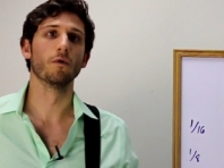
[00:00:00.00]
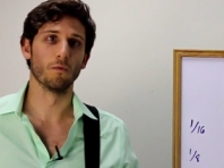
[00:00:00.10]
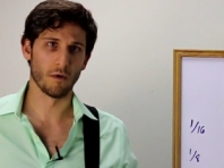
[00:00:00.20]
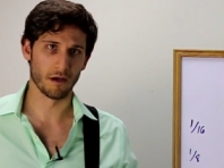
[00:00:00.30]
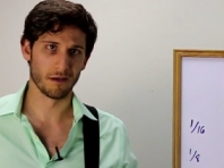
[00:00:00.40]

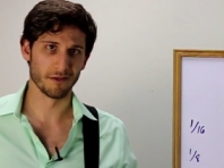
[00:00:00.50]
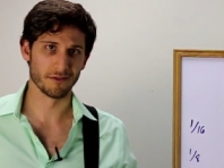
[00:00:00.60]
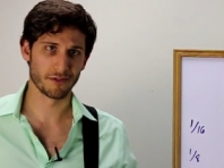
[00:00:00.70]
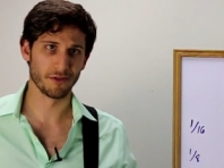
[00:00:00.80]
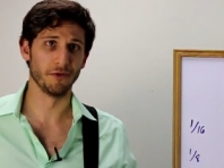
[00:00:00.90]

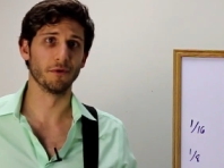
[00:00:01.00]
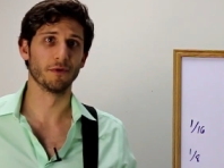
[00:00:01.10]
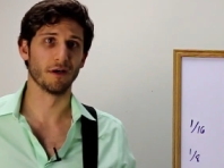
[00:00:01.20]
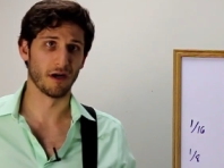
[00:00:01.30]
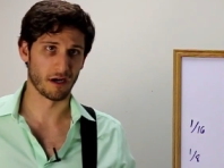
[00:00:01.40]
1, 2,
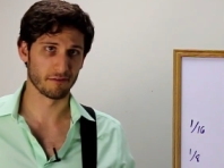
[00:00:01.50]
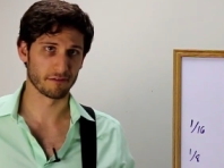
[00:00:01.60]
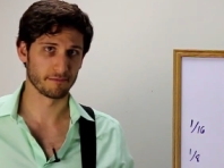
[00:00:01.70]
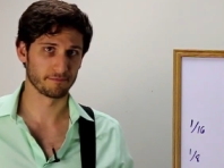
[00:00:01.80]
off.